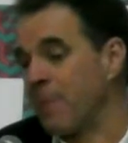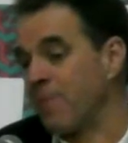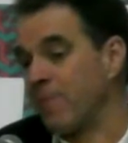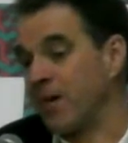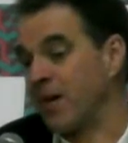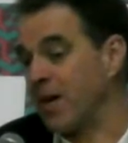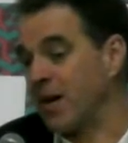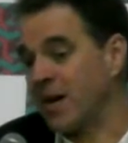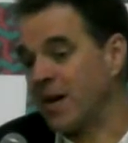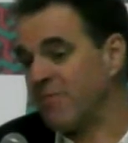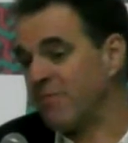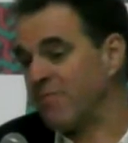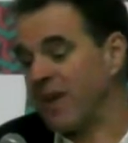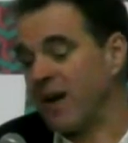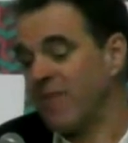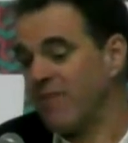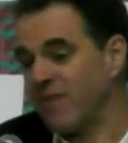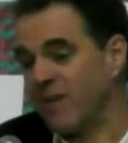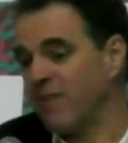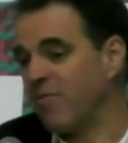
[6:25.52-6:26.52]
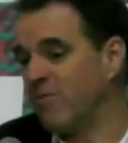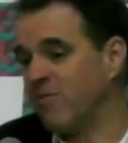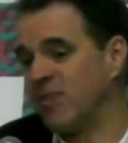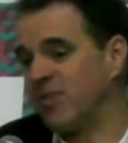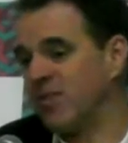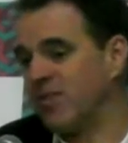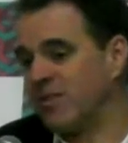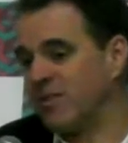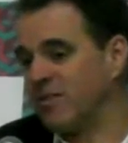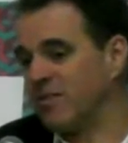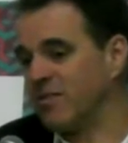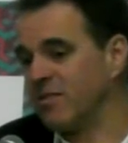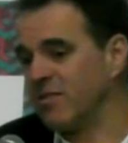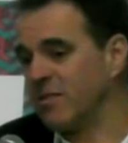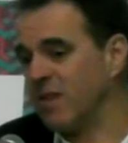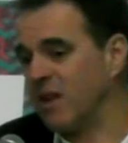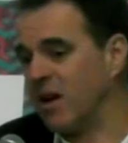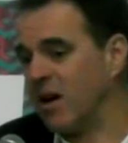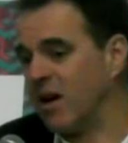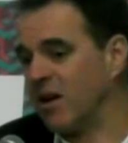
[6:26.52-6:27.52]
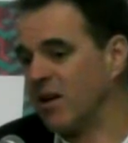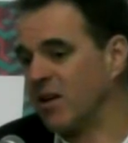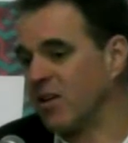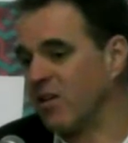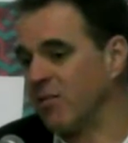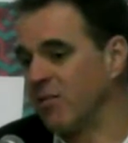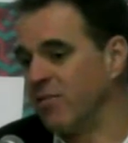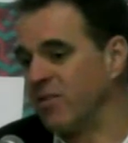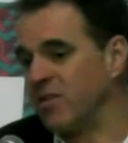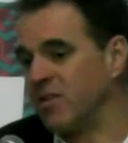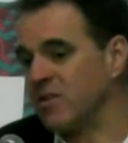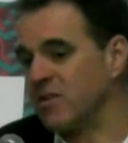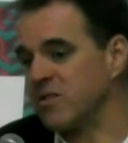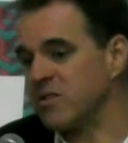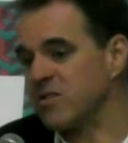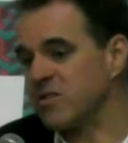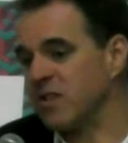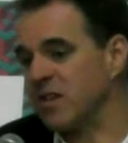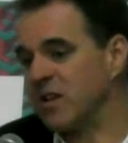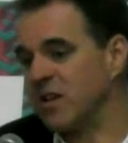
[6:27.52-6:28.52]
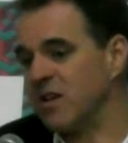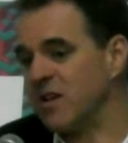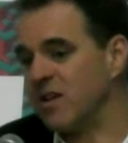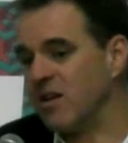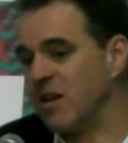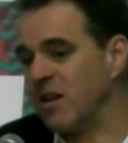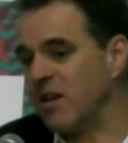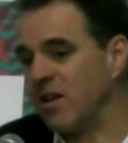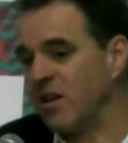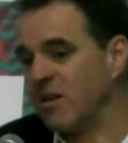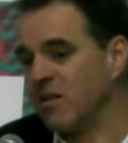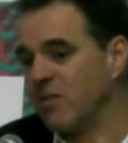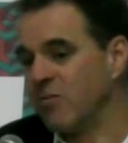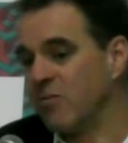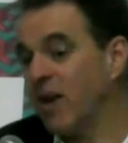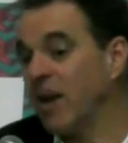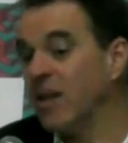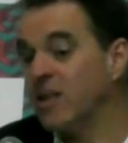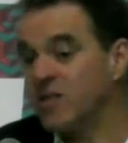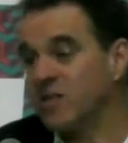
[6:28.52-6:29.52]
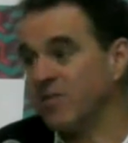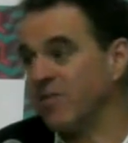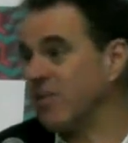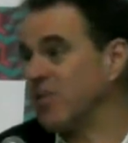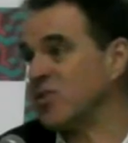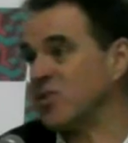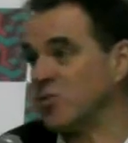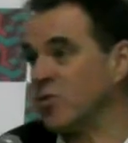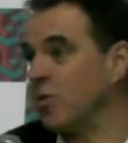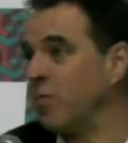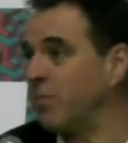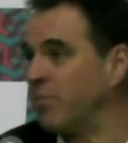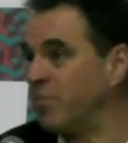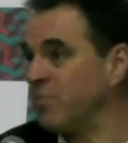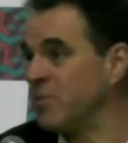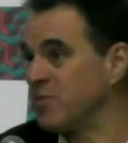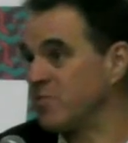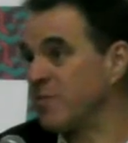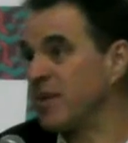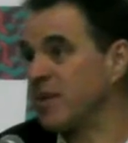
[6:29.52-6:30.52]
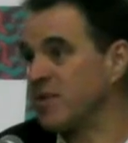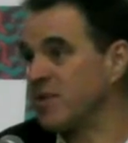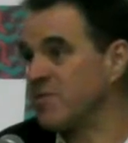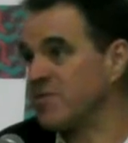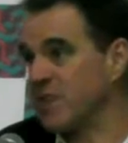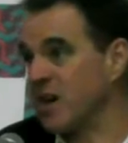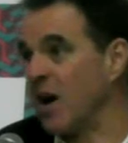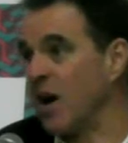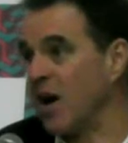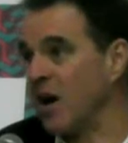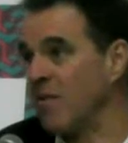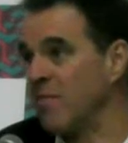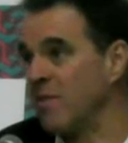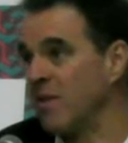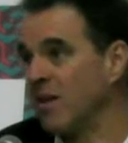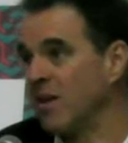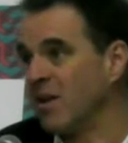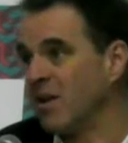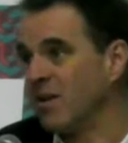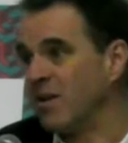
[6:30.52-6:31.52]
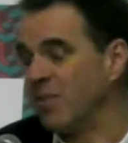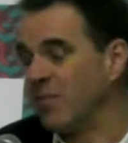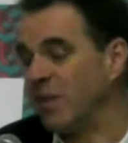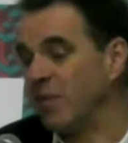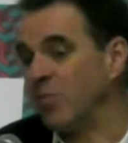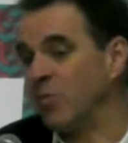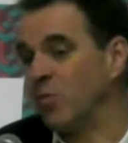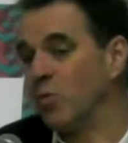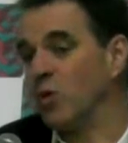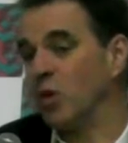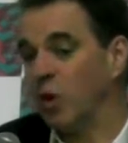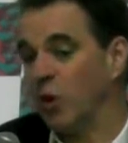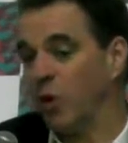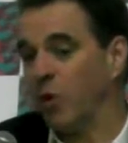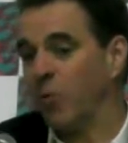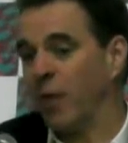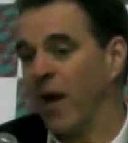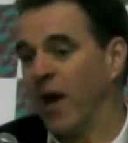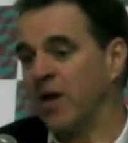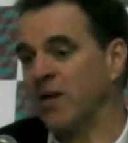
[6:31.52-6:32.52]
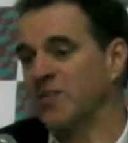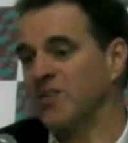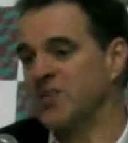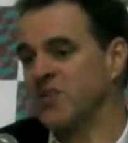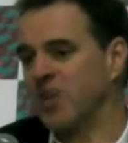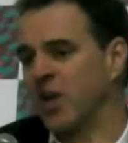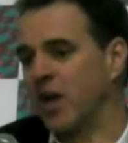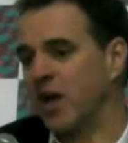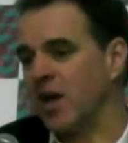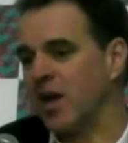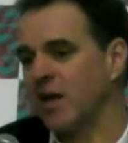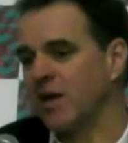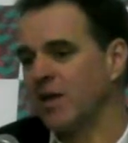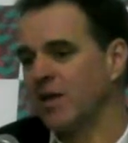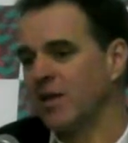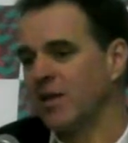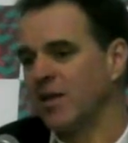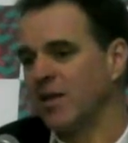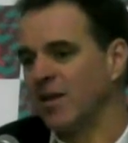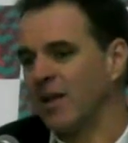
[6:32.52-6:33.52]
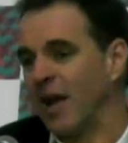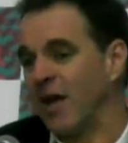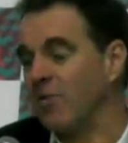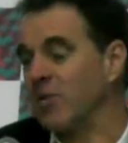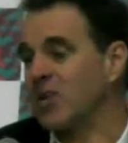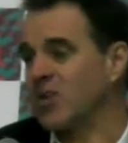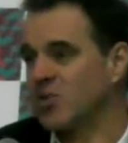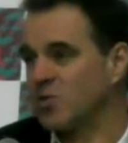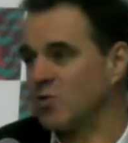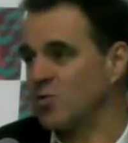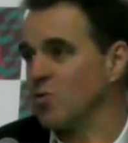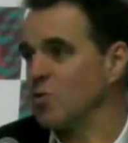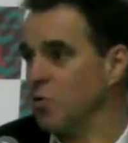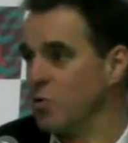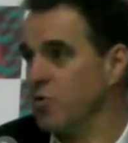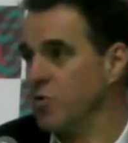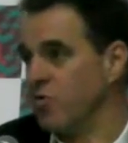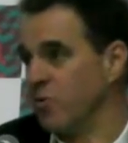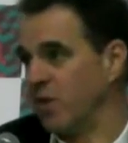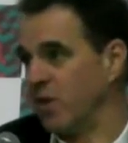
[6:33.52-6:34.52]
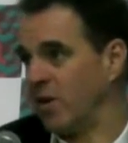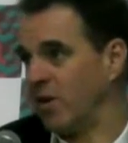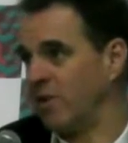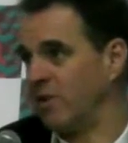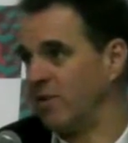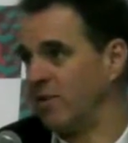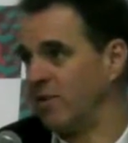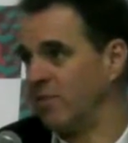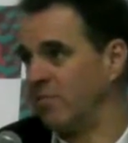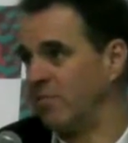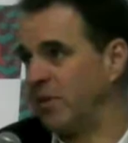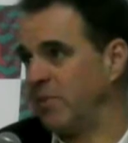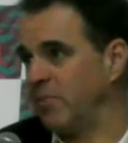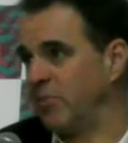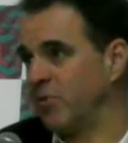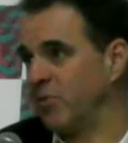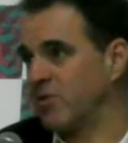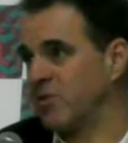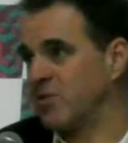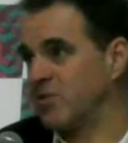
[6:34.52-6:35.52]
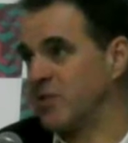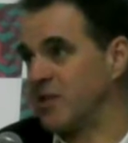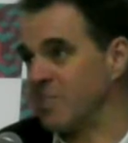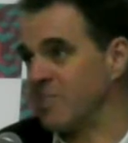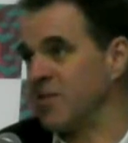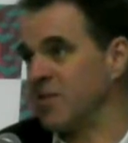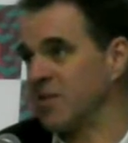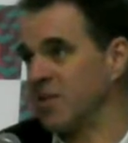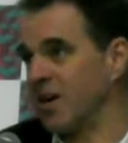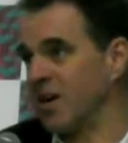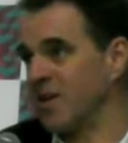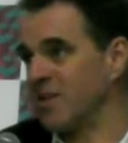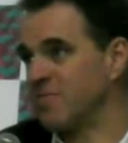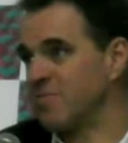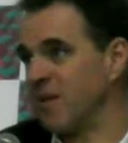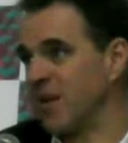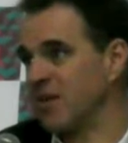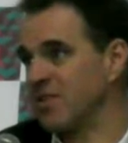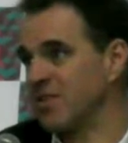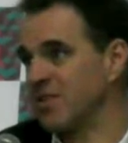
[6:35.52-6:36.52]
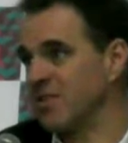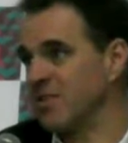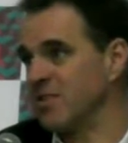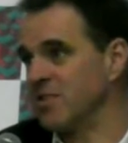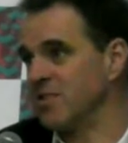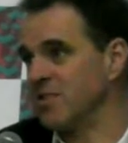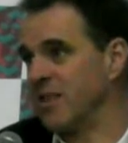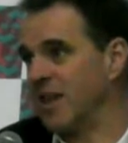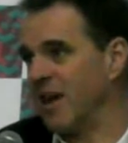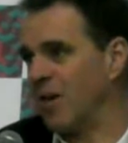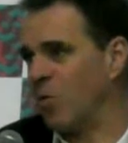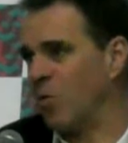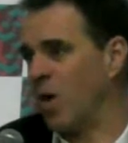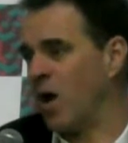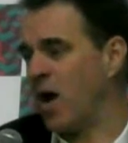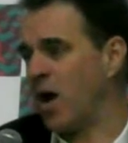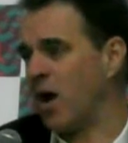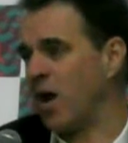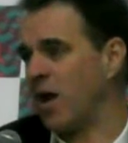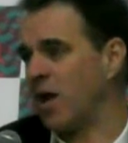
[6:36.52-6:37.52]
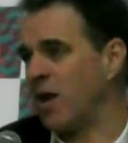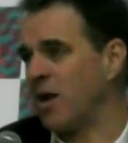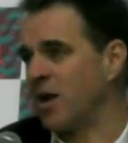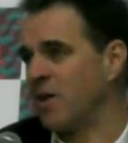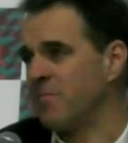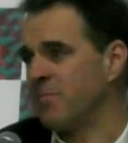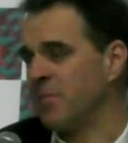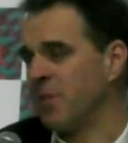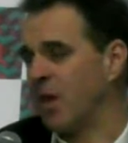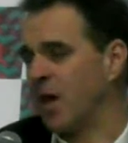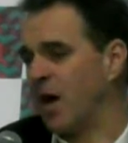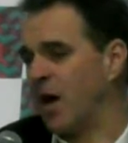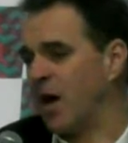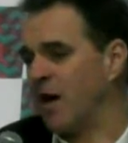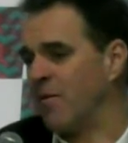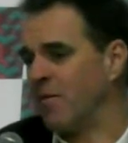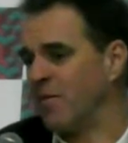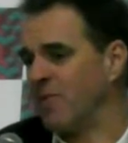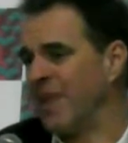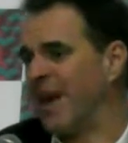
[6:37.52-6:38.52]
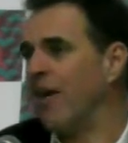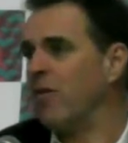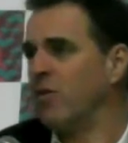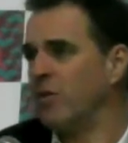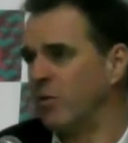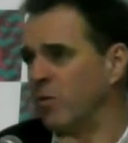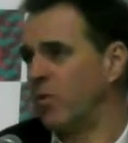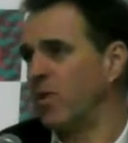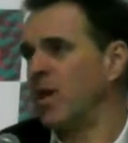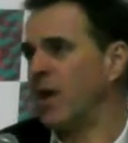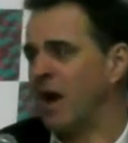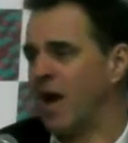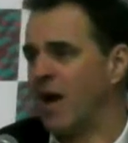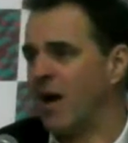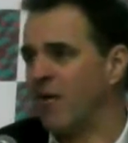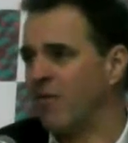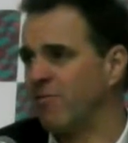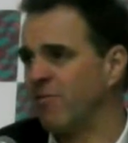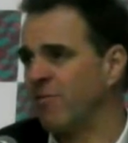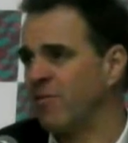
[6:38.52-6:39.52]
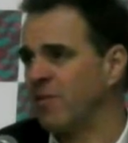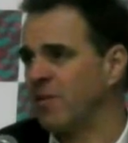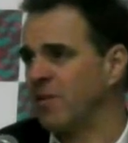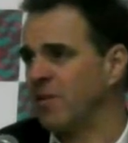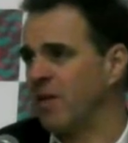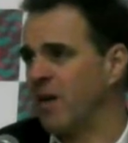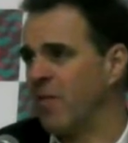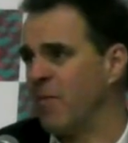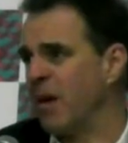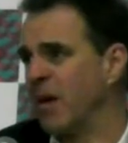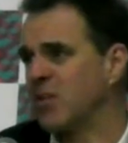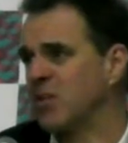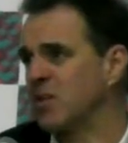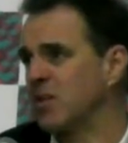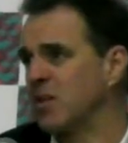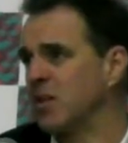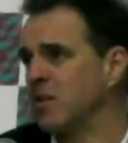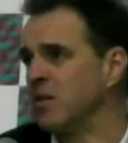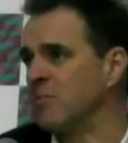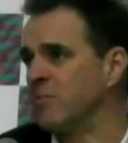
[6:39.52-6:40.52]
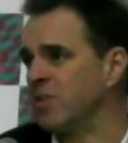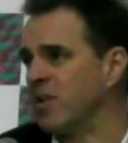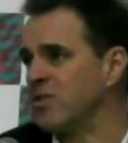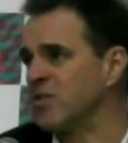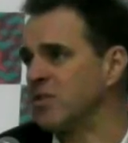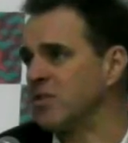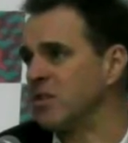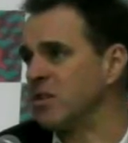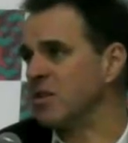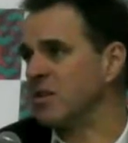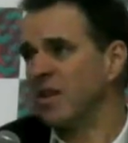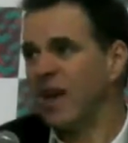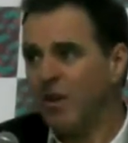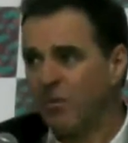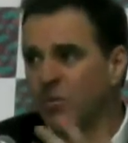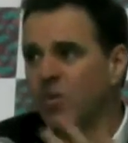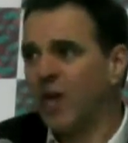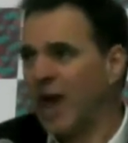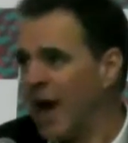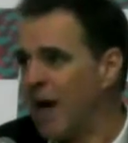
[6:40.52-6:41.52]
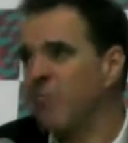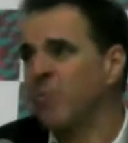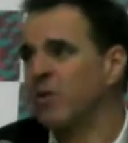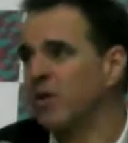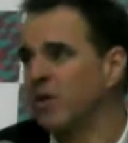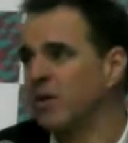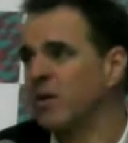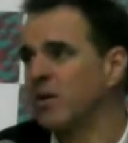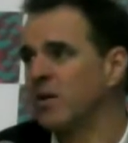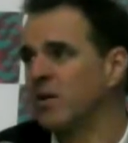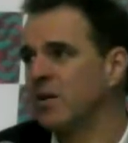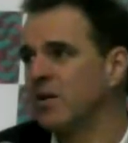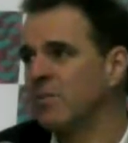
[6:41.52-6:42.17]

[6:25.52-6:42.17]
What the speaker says: And I have every confidence that in a relatively short space of time, people will look back and say, how extraordinary that people could stigmatize Mexicans in that way now that we have a Mexican president. That will happen.